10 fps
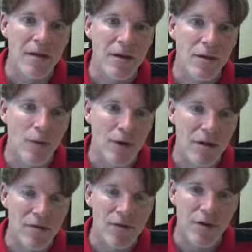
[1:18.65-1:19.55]
They work in
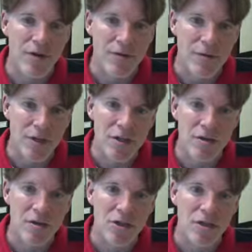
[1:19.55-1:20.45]
the field of
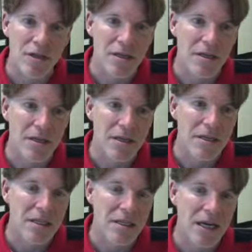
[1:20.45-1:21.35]
research and
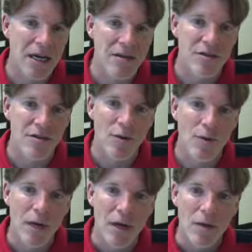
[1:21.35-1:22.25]
design, and so
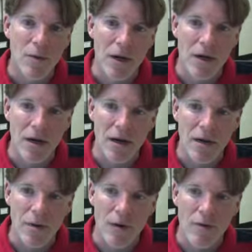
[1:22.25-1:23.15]
we
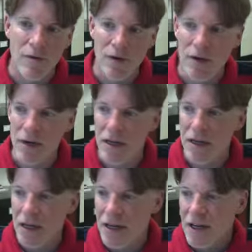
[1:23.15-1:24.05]
have a very
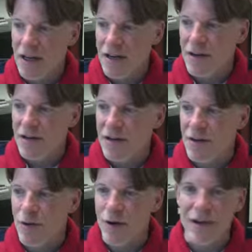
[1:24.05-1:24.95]

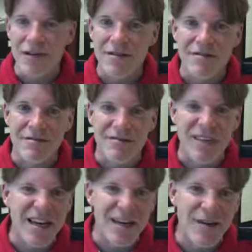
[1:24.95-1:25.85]
great
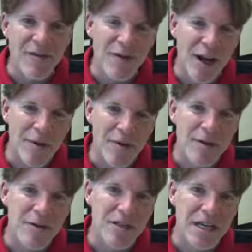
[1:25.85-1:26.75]
tight-knit family.
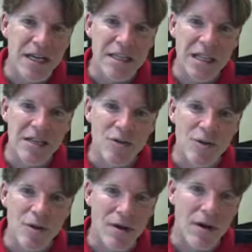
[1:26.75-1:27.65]
We stay in touch
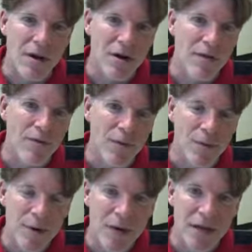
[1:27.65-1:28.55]
with our
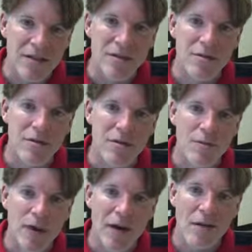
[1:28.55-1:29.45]
former grad students, and
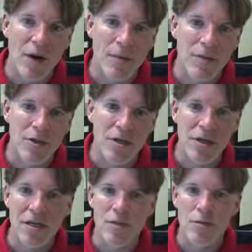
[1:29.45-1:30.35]
we have the
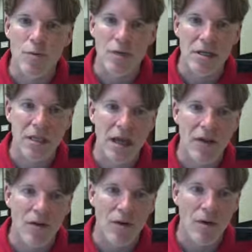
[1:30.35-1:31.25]
opportunity to work
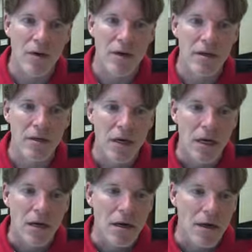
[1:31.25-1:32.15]
together on
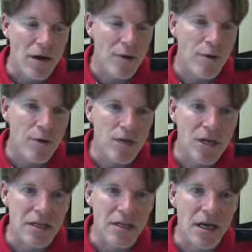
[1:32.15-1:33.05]
a lot of
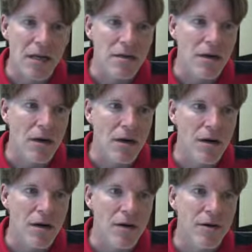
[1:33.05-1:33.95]
projects that
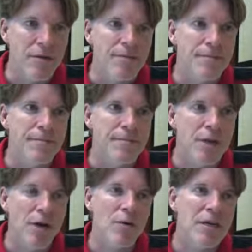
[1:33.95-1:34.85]
are
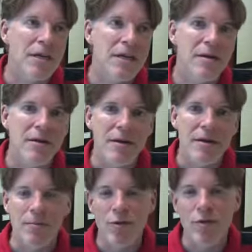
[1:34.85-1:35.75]
not only
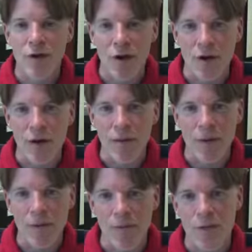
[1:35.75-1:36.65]
improve your learning, but
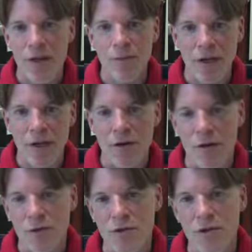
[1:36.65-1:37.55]
really bring you
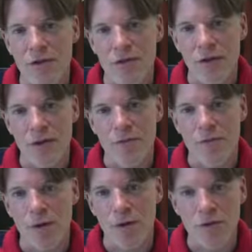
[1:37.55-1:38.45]
closer to the field and
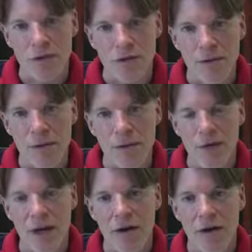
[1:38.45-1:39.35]
closer to the people
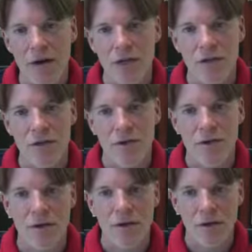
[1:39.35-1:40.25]
that are in your
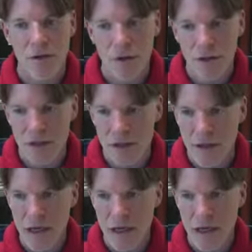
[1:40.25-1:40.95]
courses.